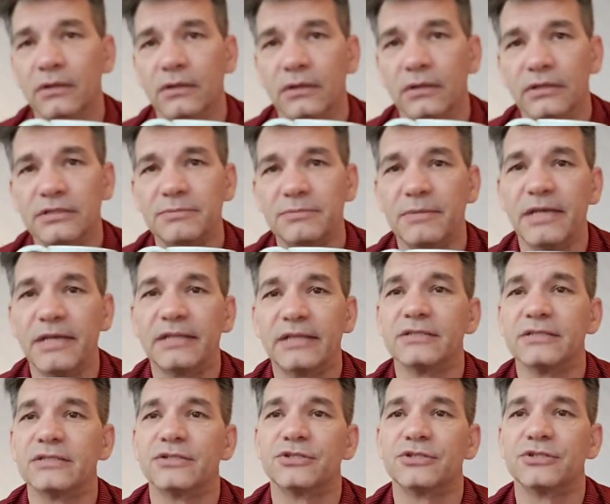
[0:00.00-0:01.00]
let's make
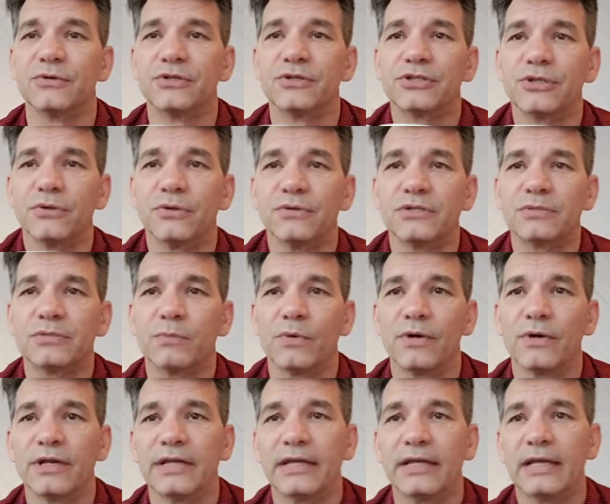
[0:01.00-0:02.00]
this a short show this
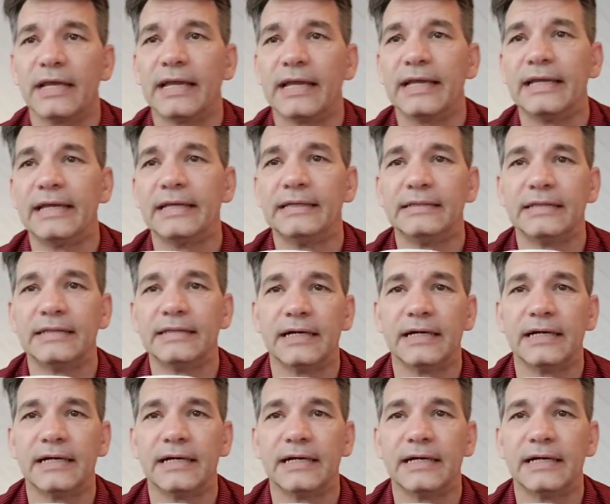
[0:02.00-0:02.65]
morning, and